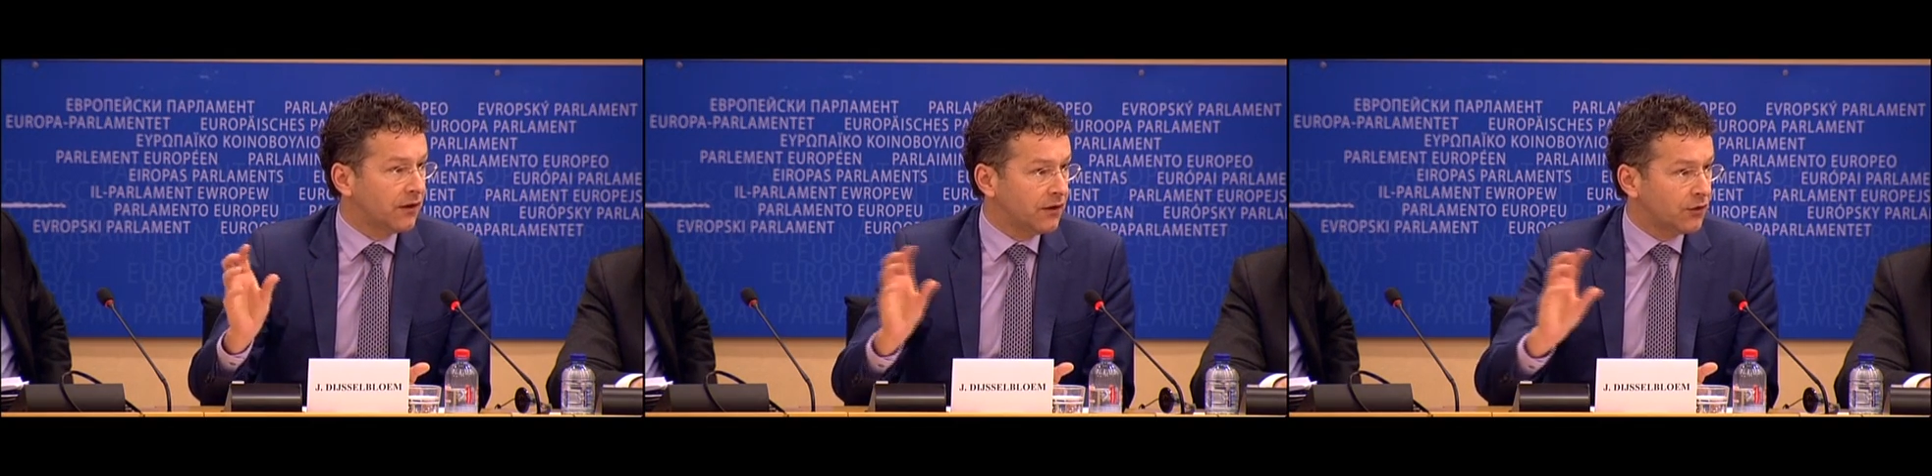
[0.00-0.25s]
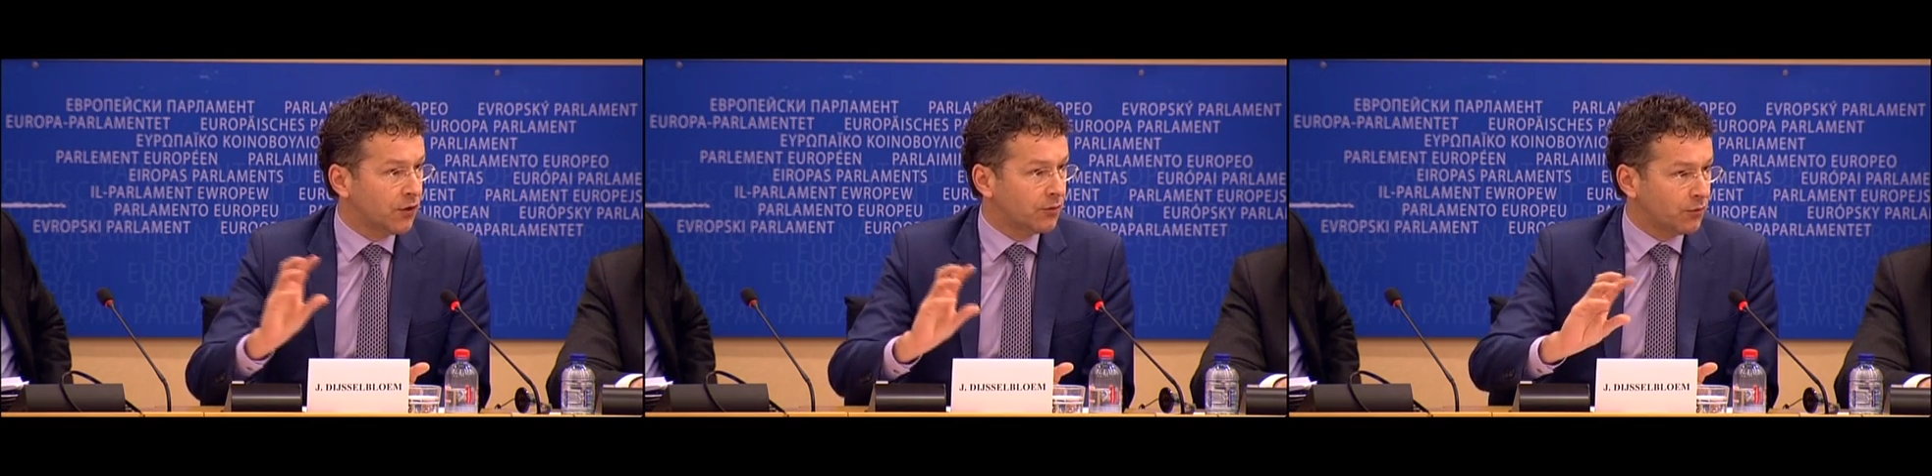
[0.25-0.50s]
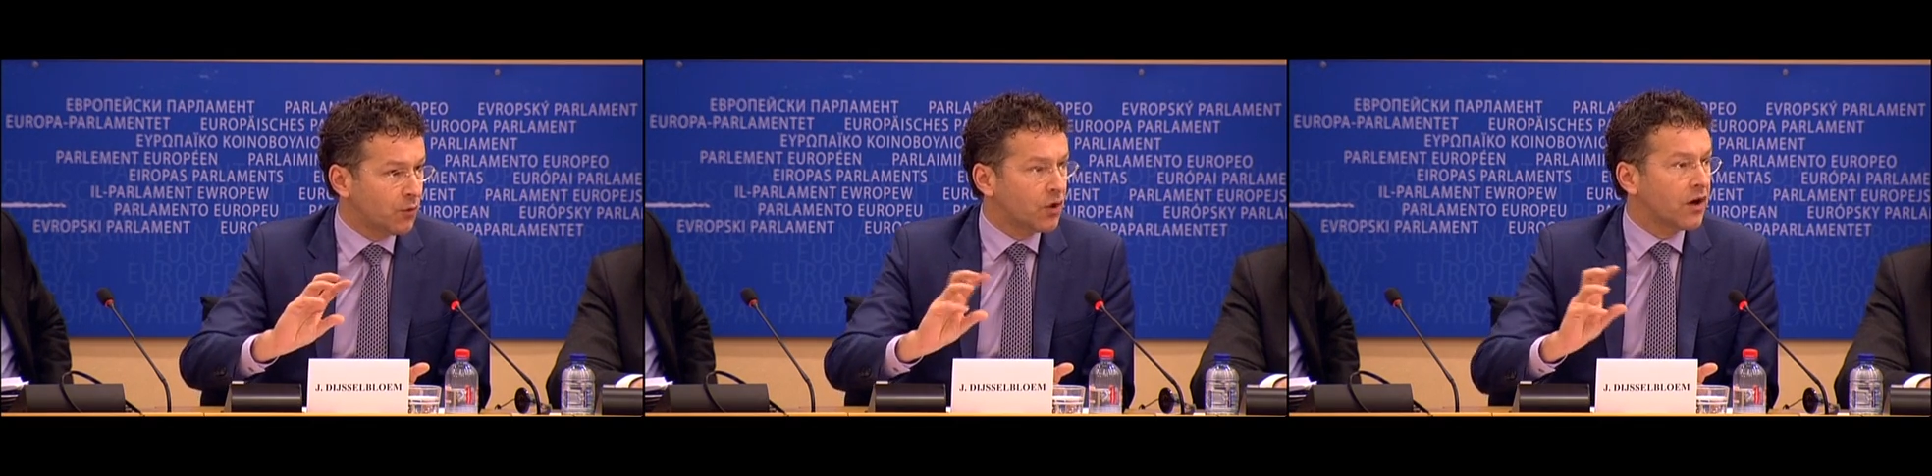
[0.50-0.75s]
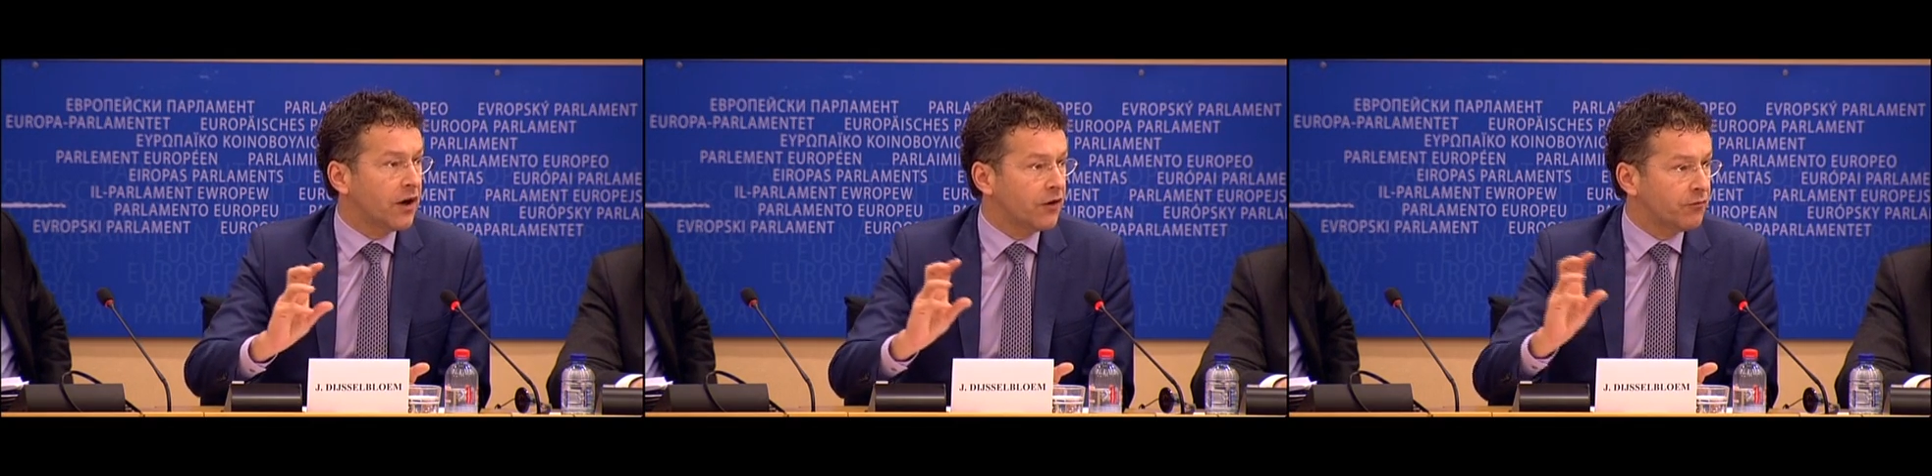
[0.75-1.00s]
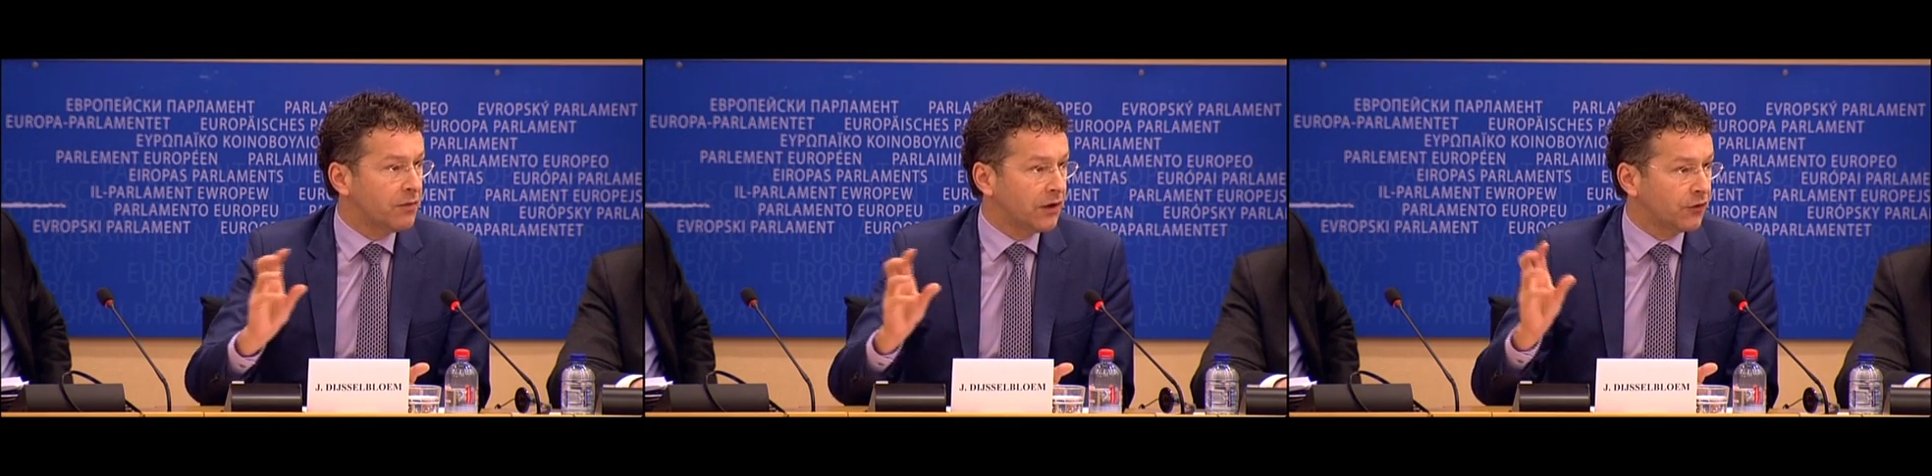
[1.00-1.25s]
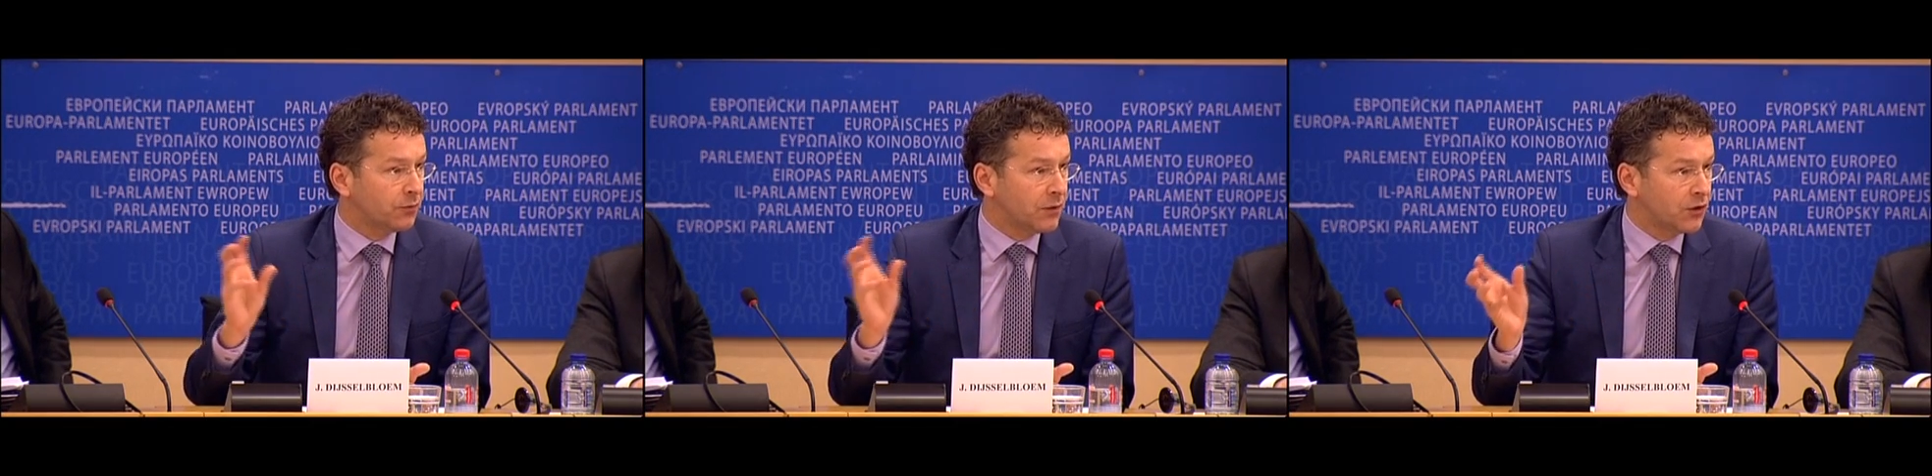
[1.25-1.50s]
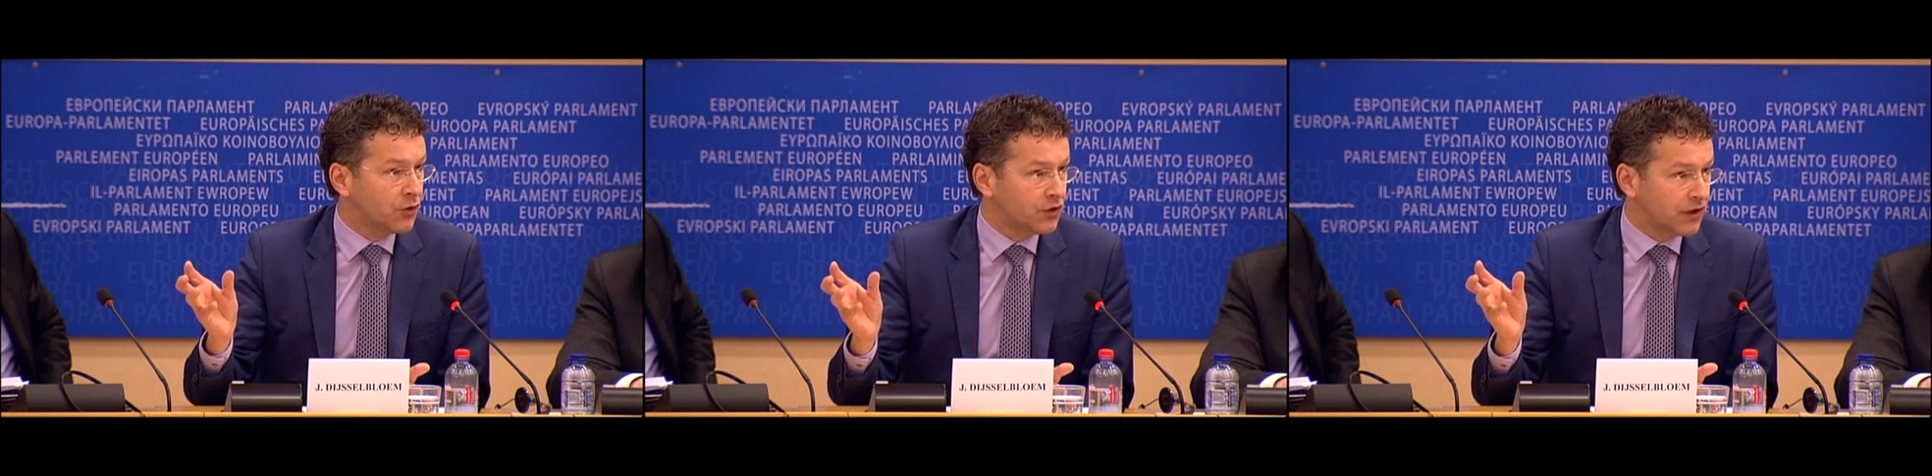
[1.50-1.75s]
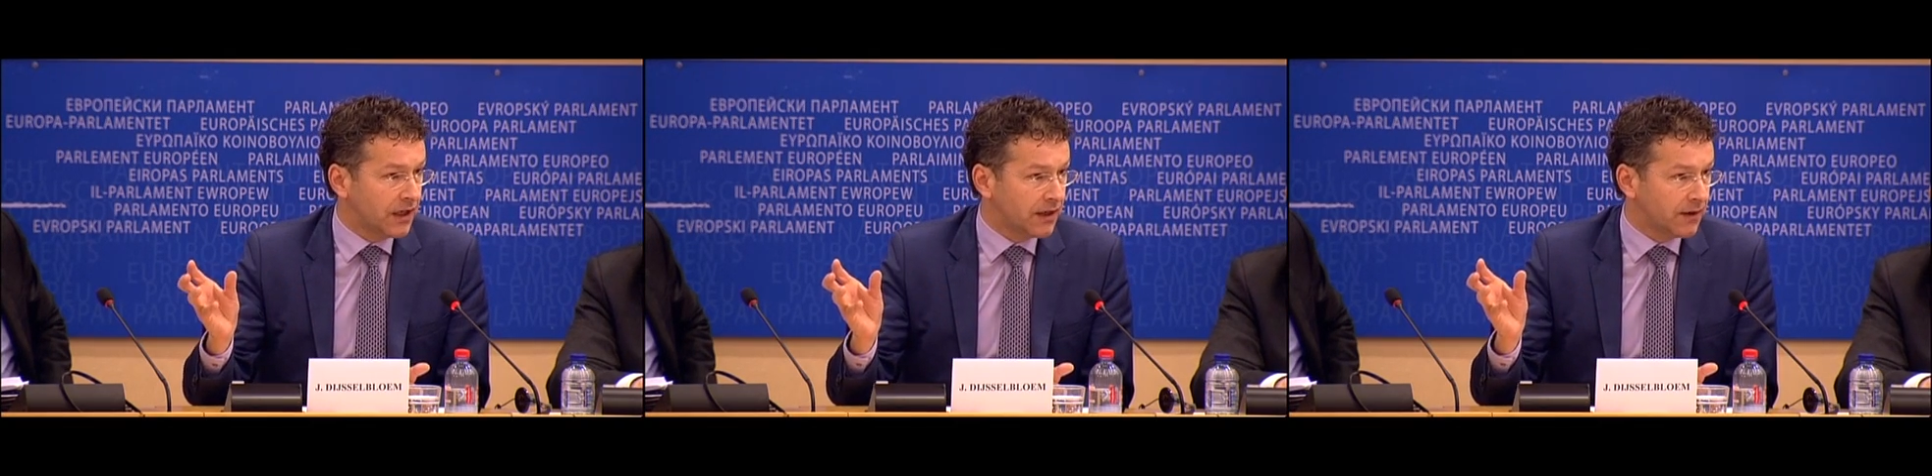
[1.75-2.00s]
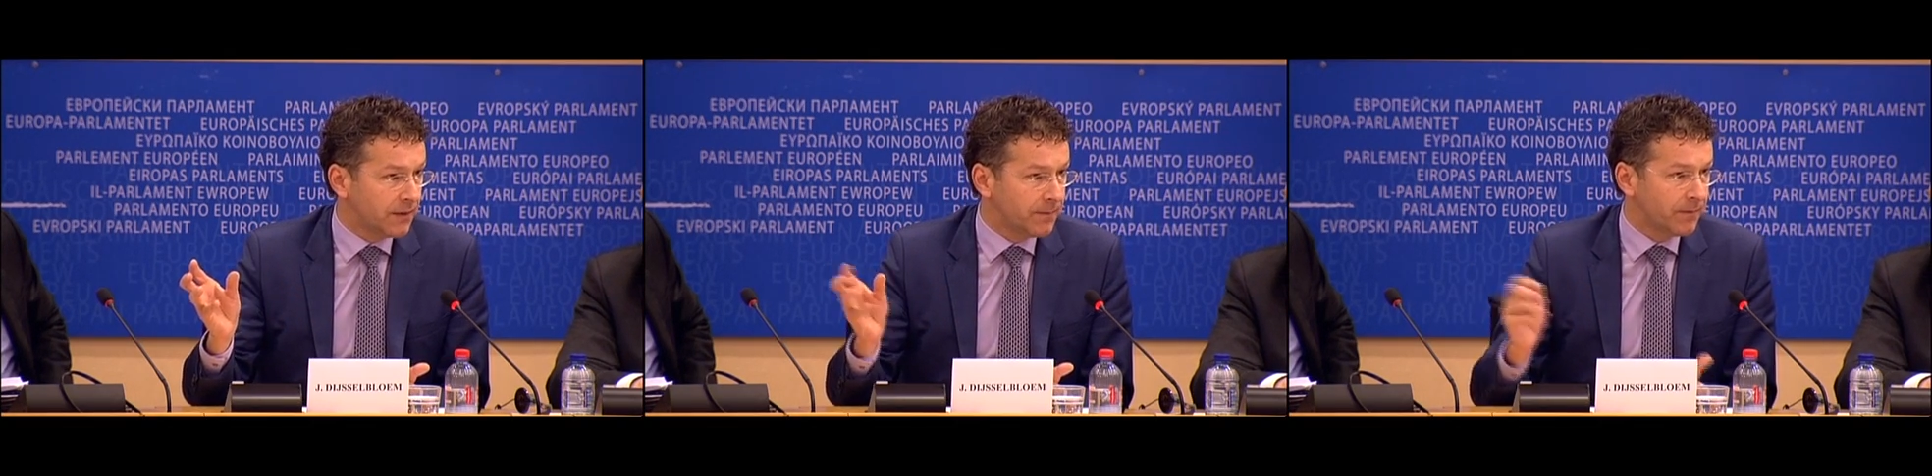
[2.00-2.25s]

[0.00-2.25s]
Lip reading: in terms of what kind of measures we could take.